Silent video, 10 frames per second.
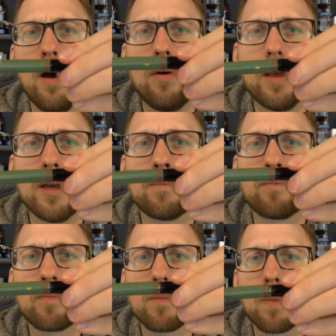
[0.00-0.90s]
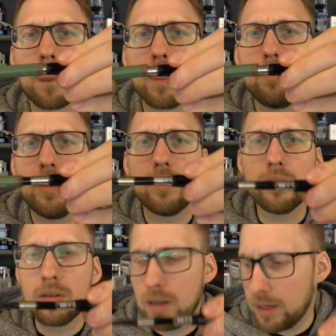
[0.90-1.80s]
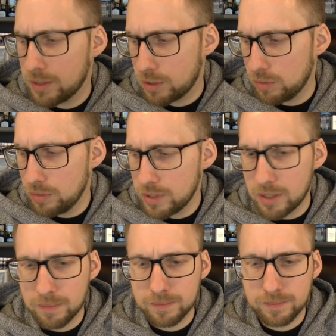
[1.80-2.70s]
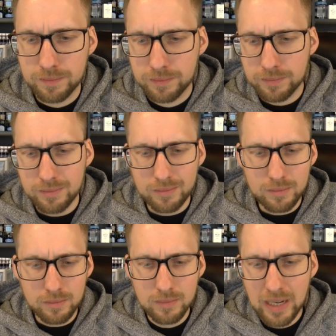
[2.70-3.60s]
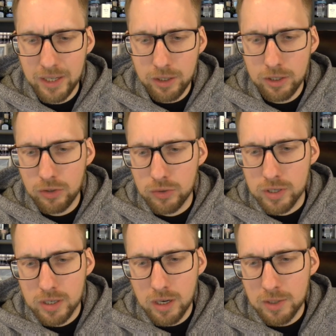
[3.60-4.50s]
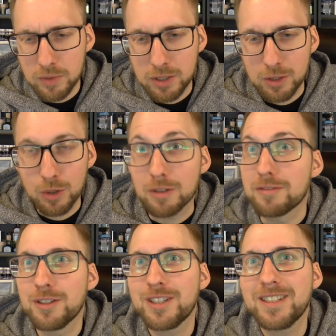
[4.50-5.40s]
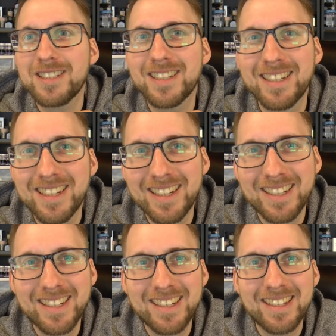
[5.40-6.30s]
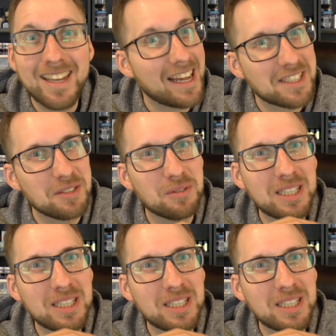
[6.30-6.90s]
Okay, barrel unscrews. You can use cartridges or converters as you